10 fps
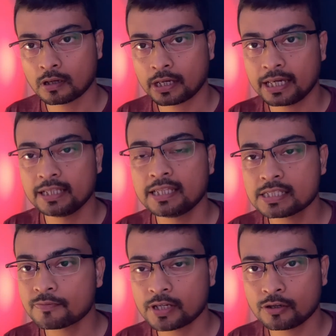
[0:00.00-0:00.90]
In this
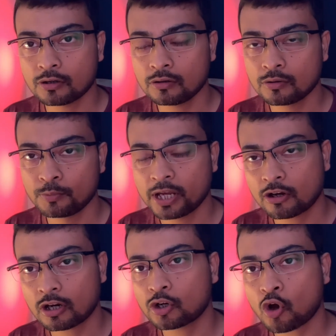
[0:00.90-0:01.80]
video, we are going
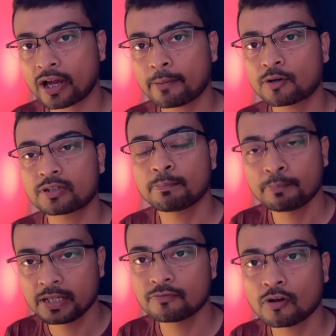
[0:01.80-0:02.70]
to talk about the
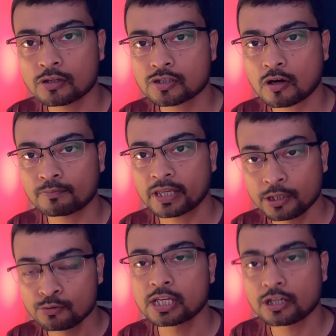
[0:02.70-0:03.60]
pitfalls of
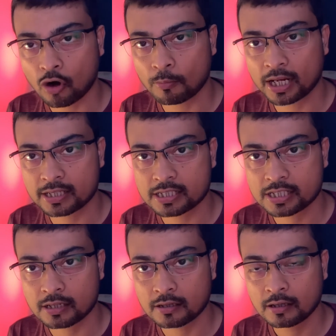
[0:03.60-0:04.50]
using
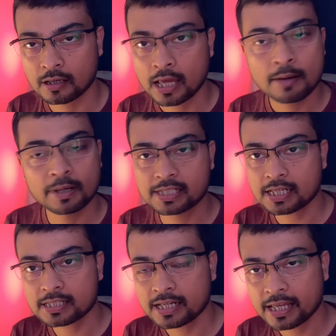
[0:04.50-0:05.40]
normalization. But
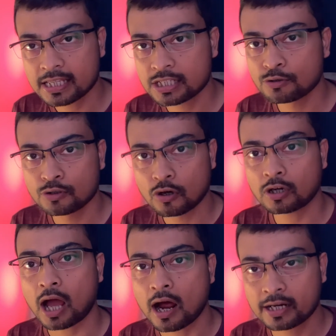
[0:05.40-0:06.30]
just in case you do not
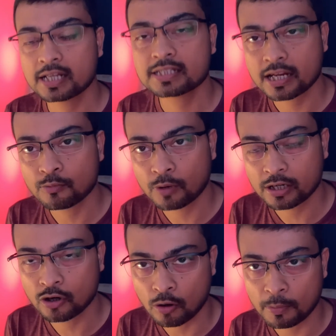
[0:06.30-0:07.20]
understand what
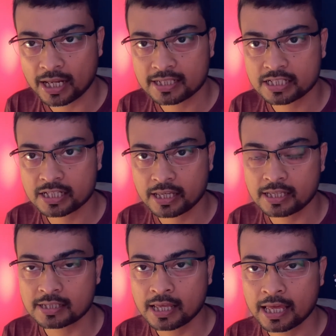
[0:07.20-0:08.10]
normalization
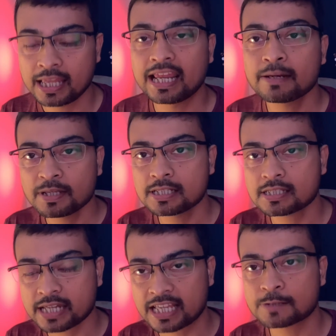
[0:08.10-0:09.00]
is, let me just
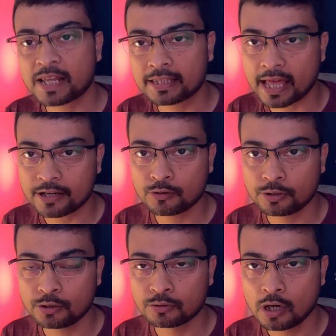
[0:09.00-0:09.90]
explain that to
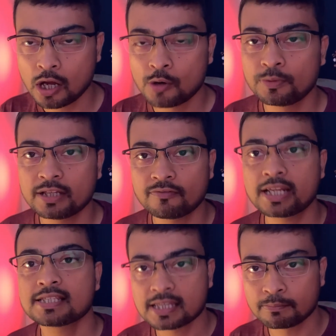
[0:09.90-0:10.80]
you with a very
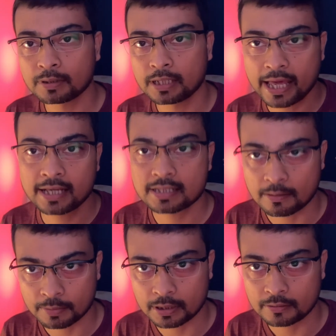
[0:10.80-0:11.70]
simple example.